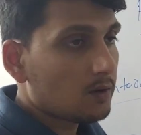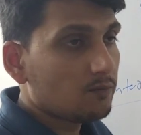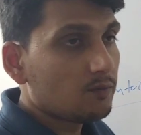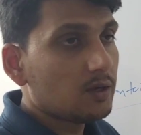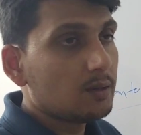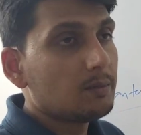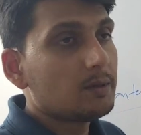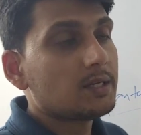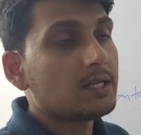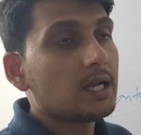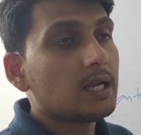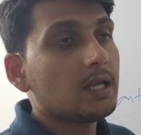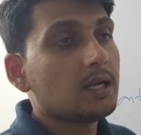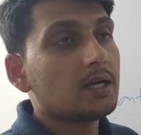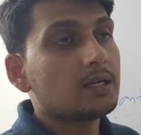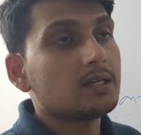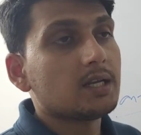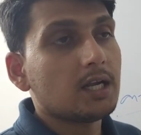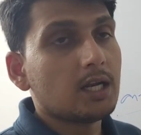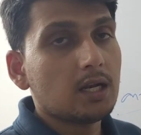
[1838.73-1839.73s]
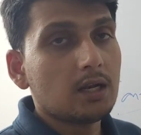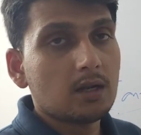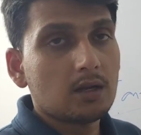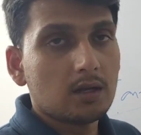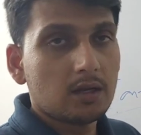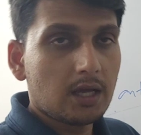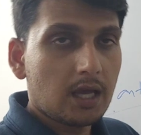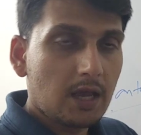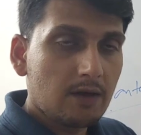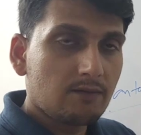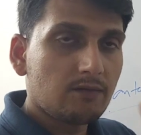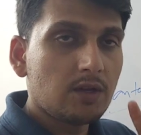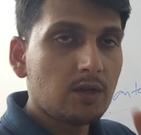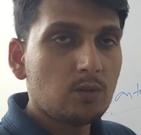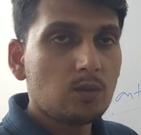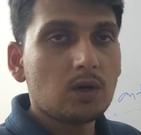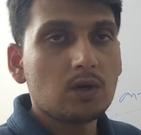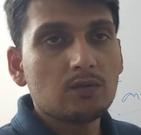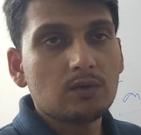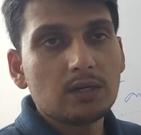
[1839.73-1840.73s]
will be telling a tale.
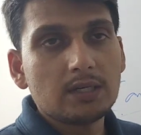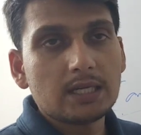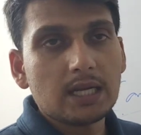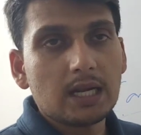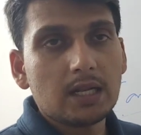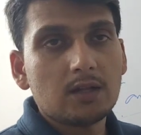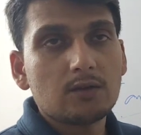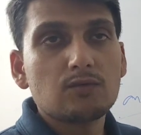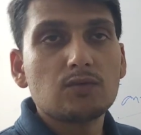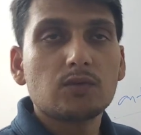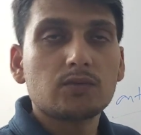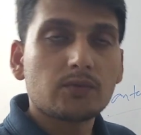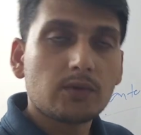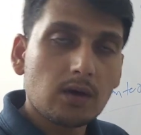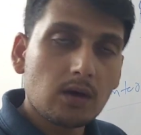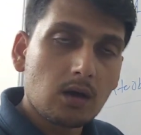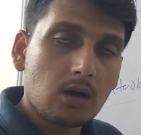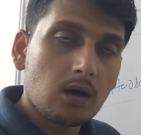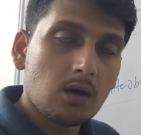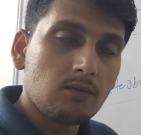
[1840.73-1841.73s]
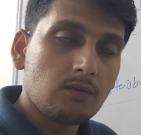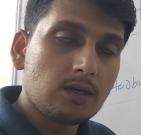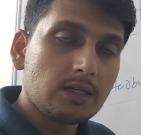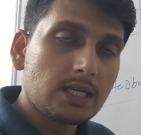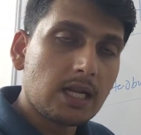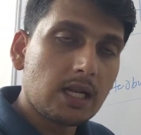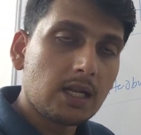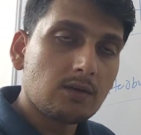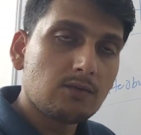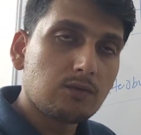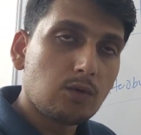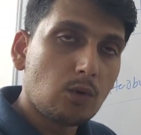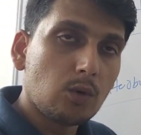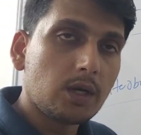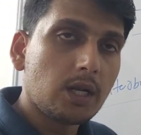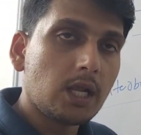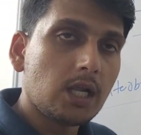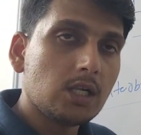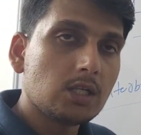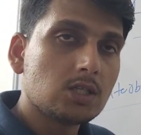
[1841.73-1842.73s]
Everyone will tell the
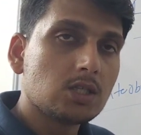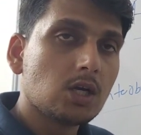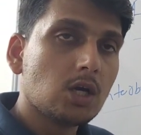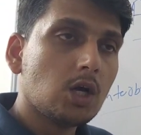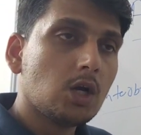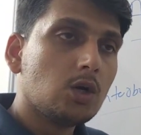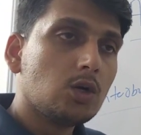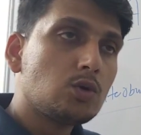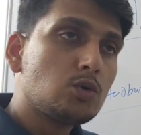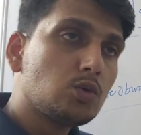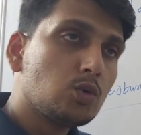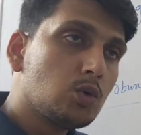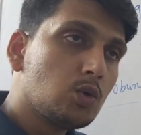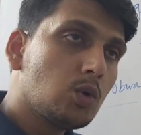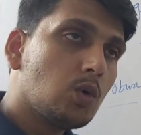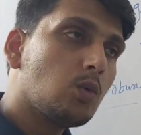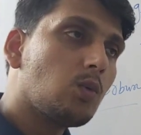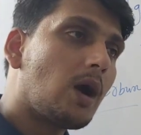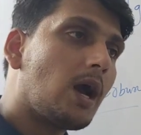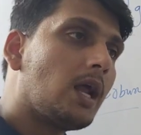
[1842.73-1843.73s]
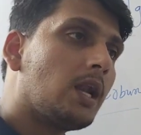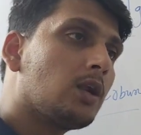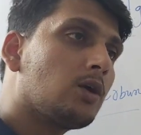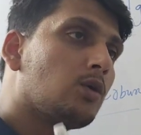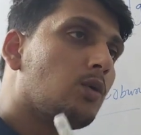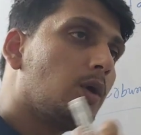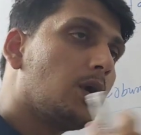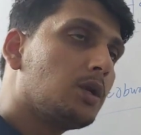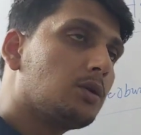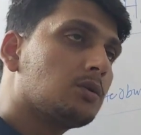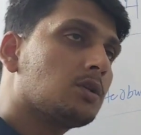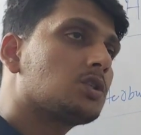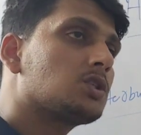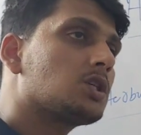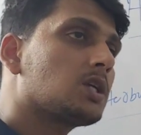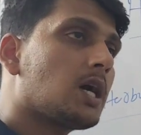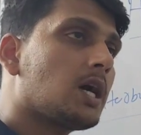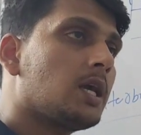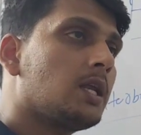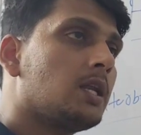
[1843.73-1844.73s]
4 tales, 2 while going to the
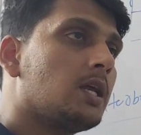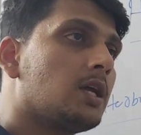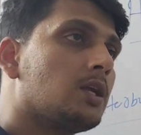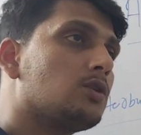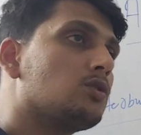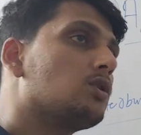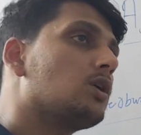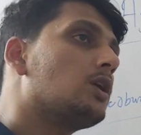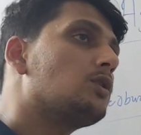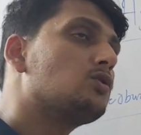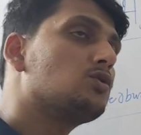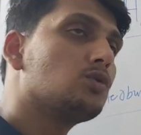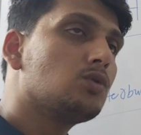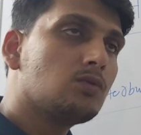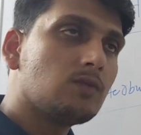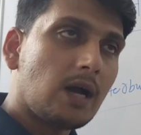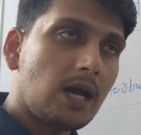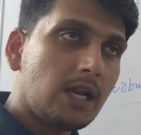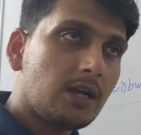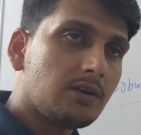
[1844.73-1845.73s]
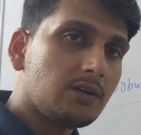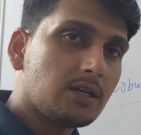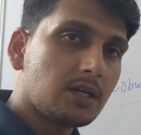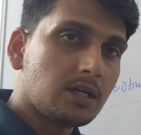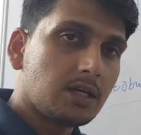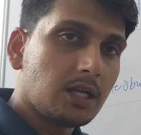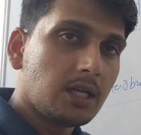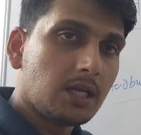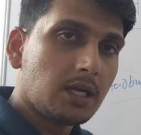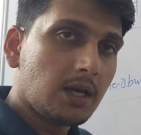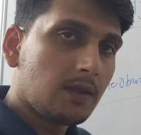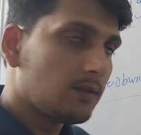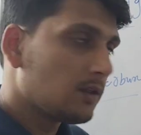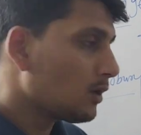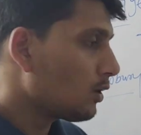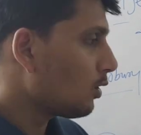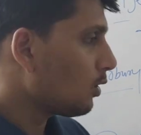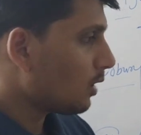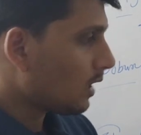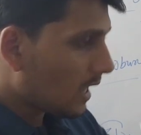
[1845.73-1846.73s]
shrine and 2 while returning, and
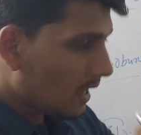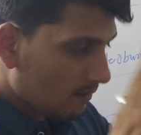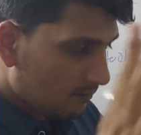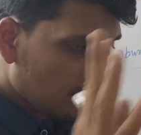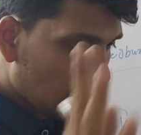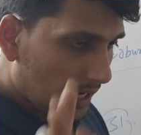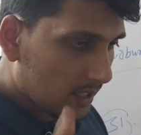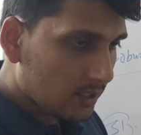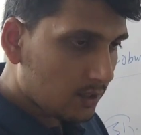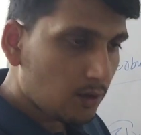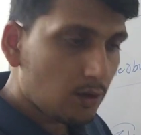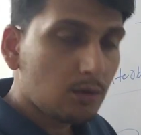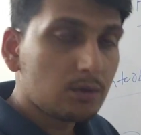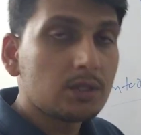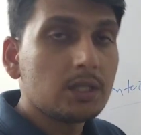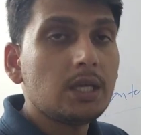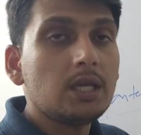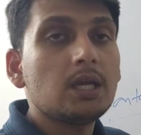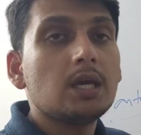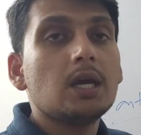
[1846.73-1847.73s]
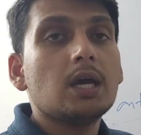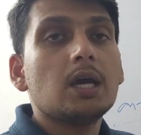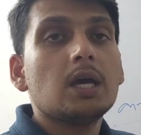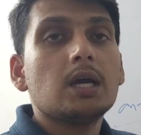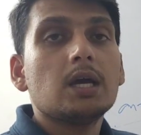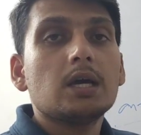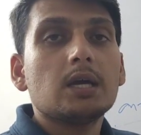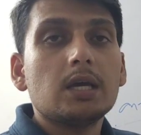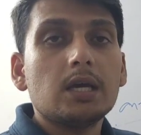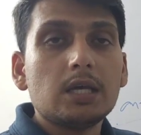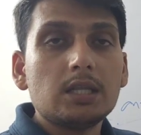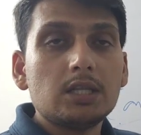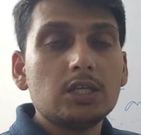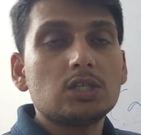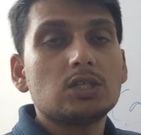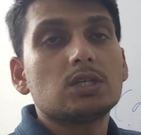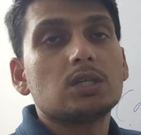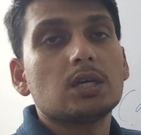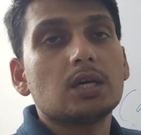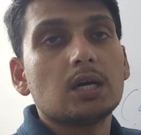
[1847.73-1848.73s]
they all have gathered on the in
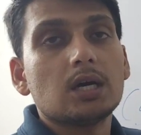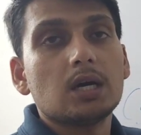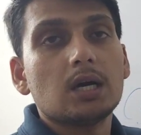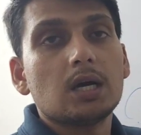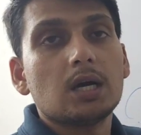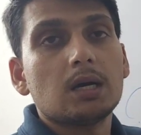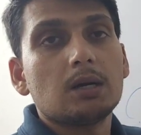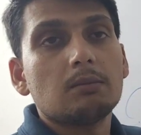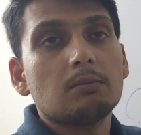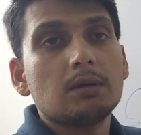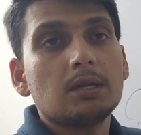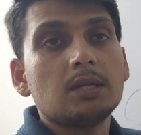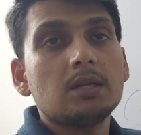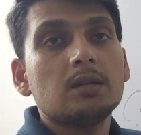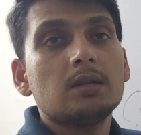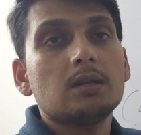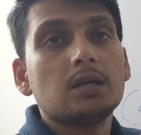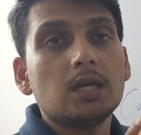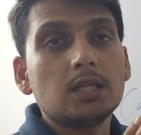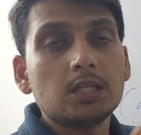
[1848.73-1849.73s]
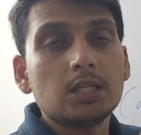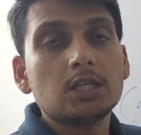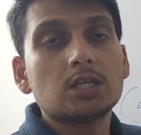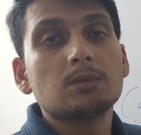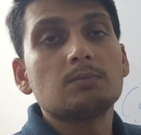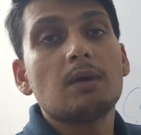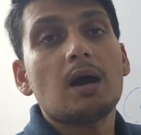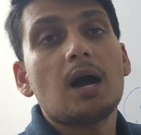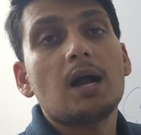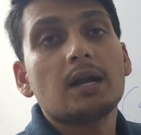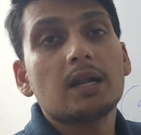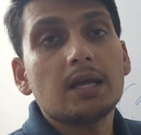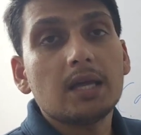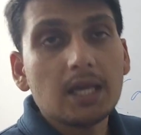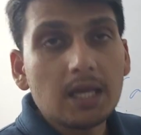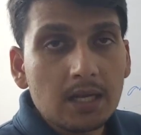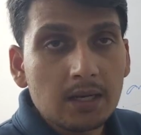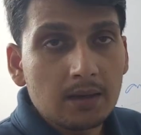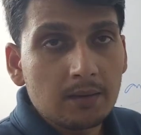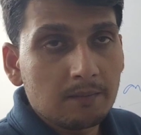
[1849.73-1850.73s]
the Tabard
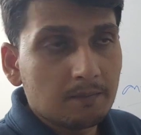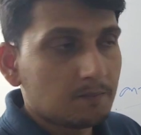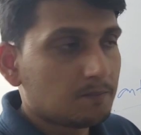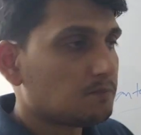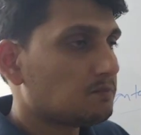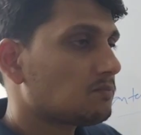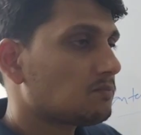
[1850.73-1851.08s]
Inn,